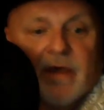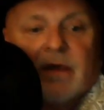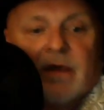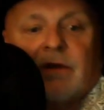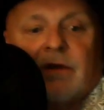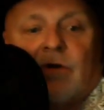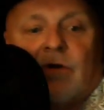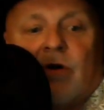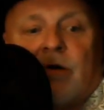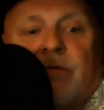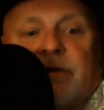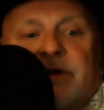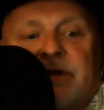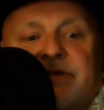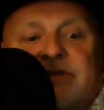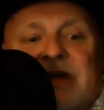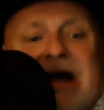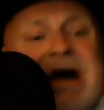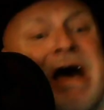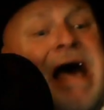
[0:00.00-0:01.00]
No, it
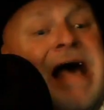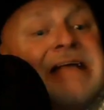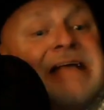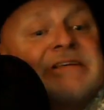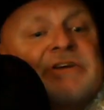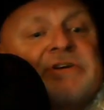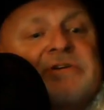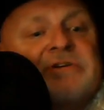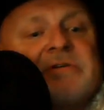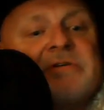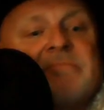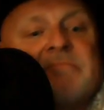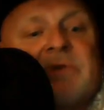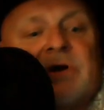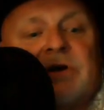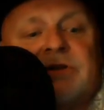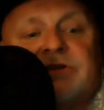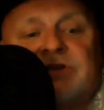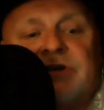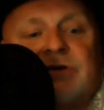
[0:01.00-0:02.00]
doesn't,
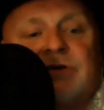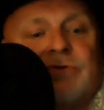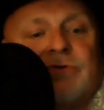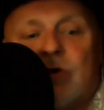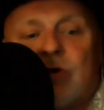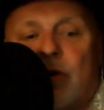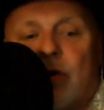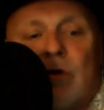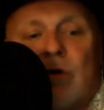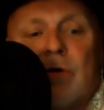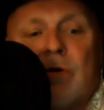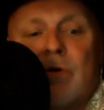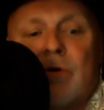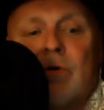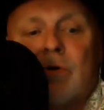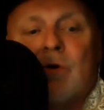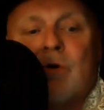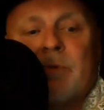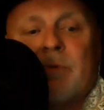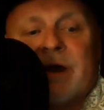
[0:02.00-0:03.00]
but you
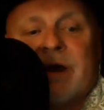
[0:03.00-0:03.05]
hope